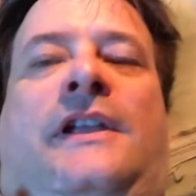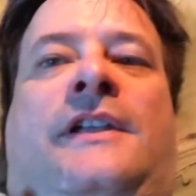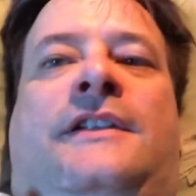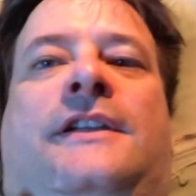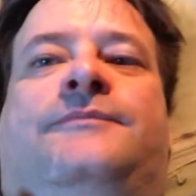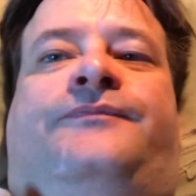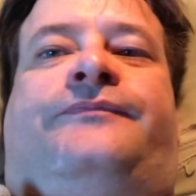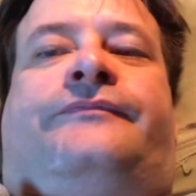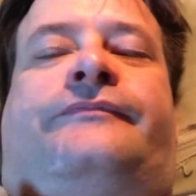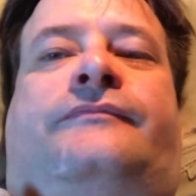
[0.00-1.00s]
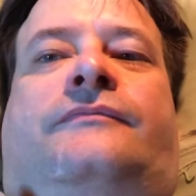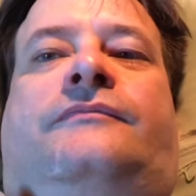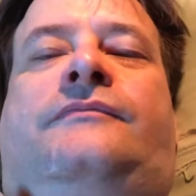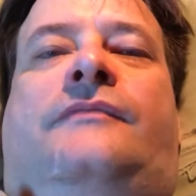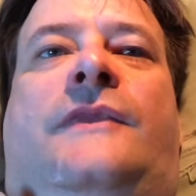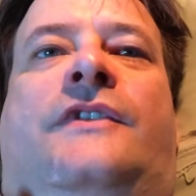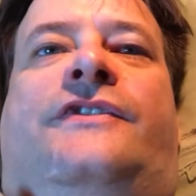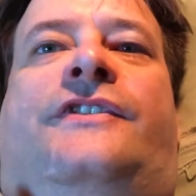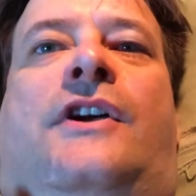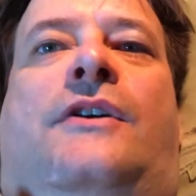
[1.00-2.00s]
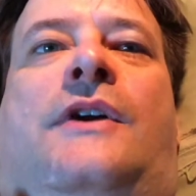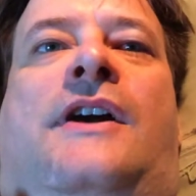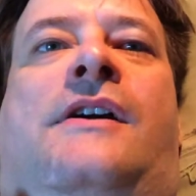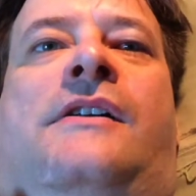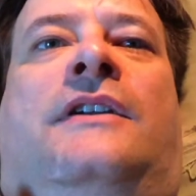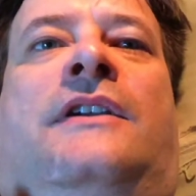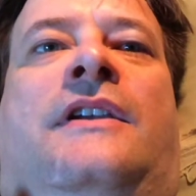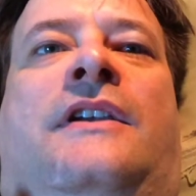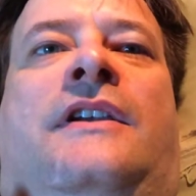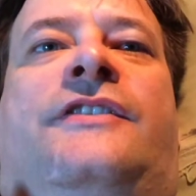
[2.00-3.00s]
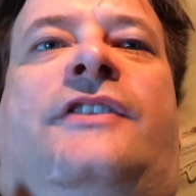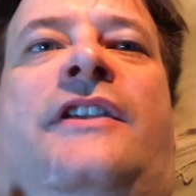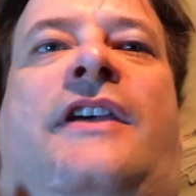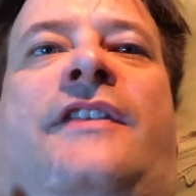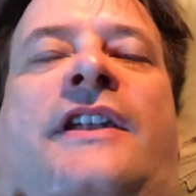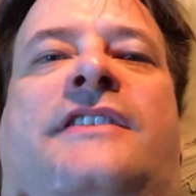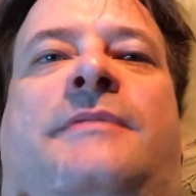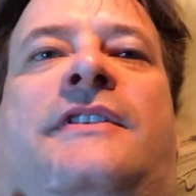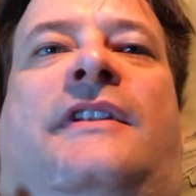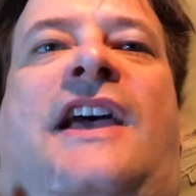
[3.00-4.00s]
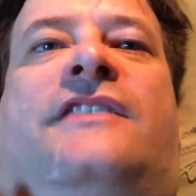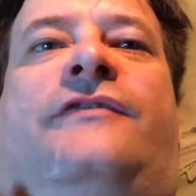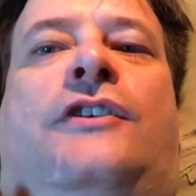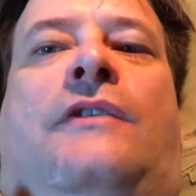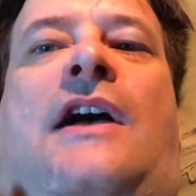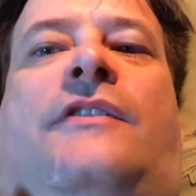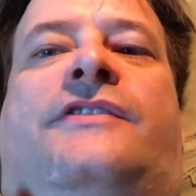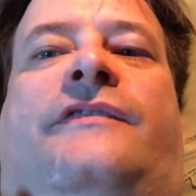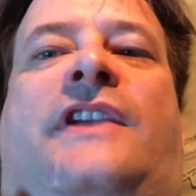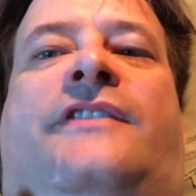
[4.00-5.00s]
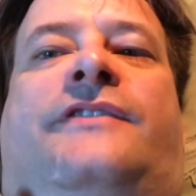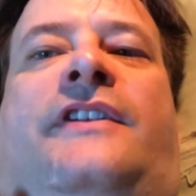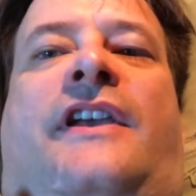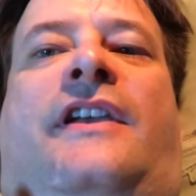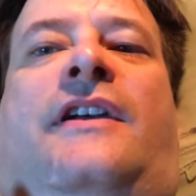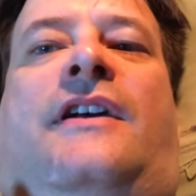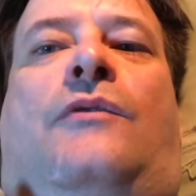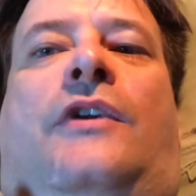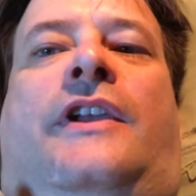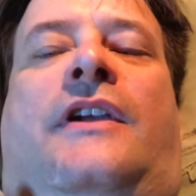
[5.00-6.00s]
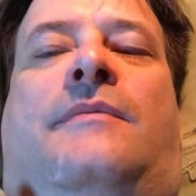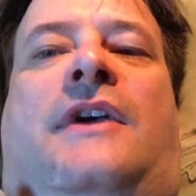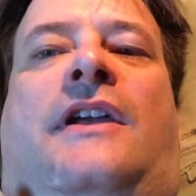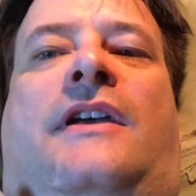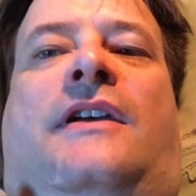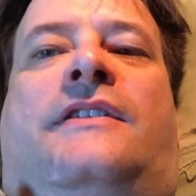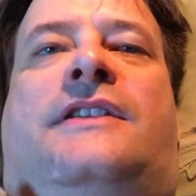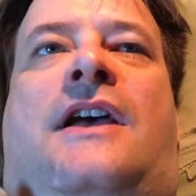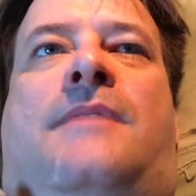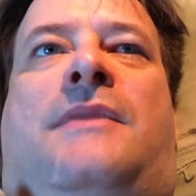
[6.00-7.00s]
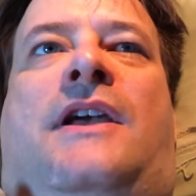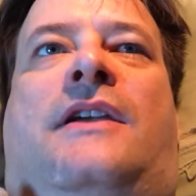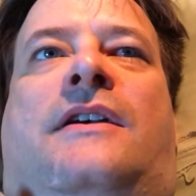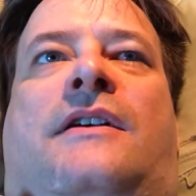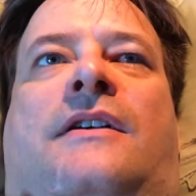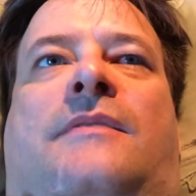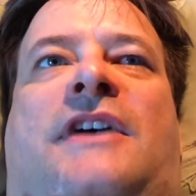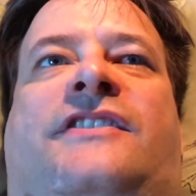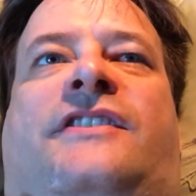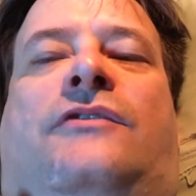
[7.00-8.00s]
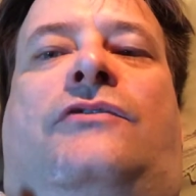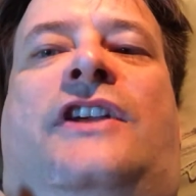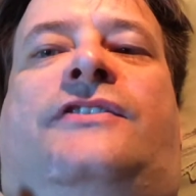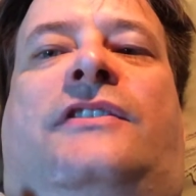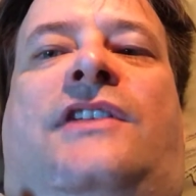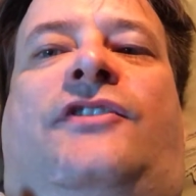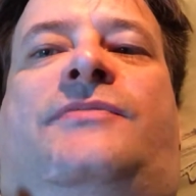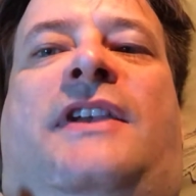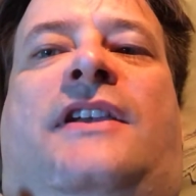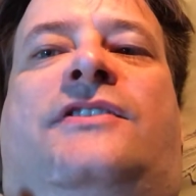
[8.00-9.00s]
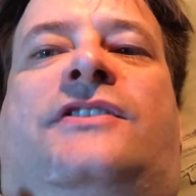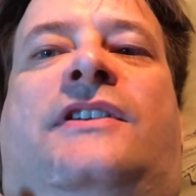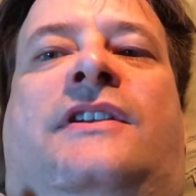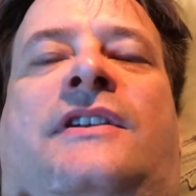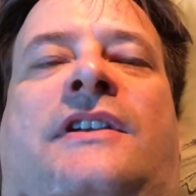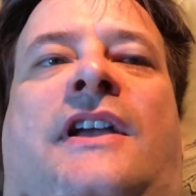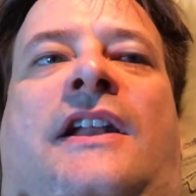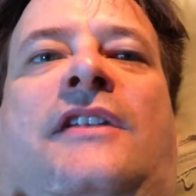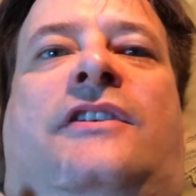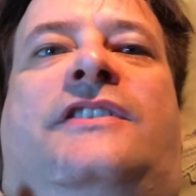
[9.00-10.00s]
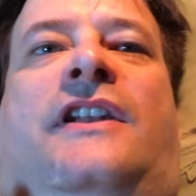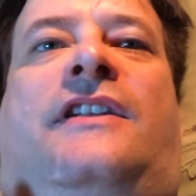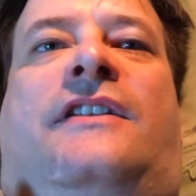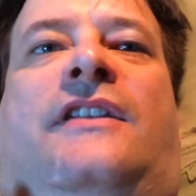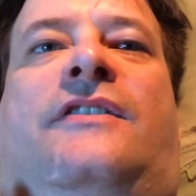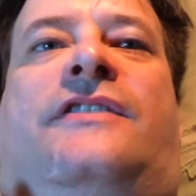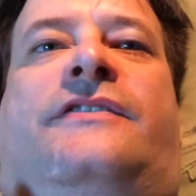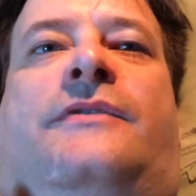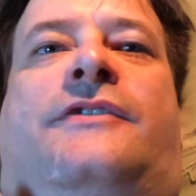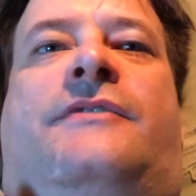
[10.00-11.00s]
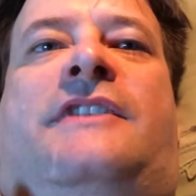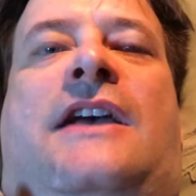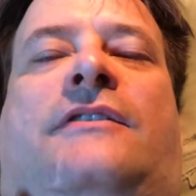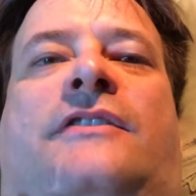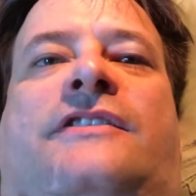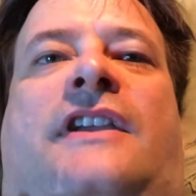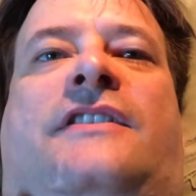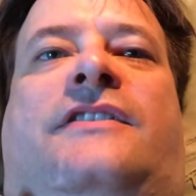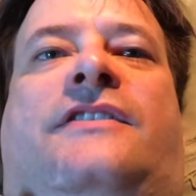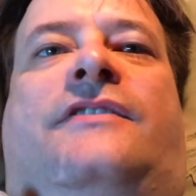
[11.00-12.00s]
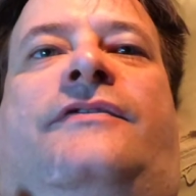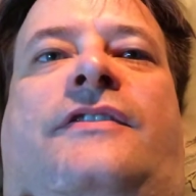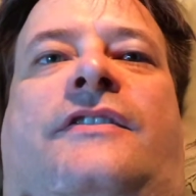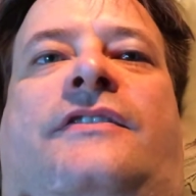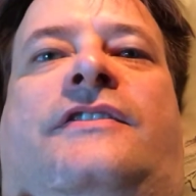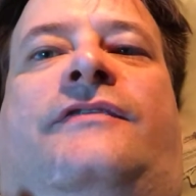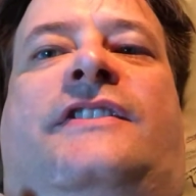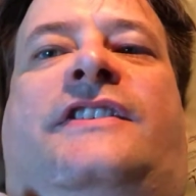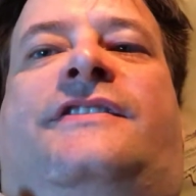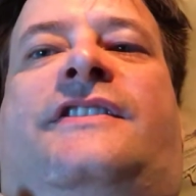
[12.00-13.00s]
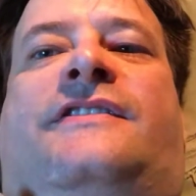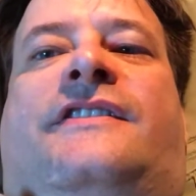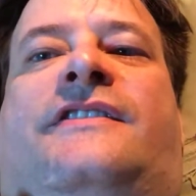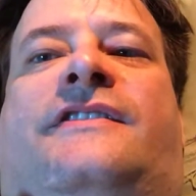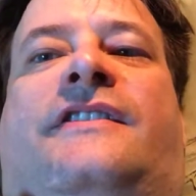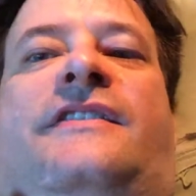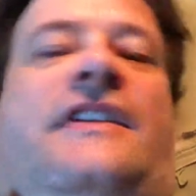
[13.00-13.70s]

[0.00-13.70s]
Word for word: and um, so uh, so yeah, then I spent the last few hours of yesterday uh, working on my uh, top, my uh, bicycle racer levels page, and I looked at it and I noticed there were some downloads I had to do for the different distances, and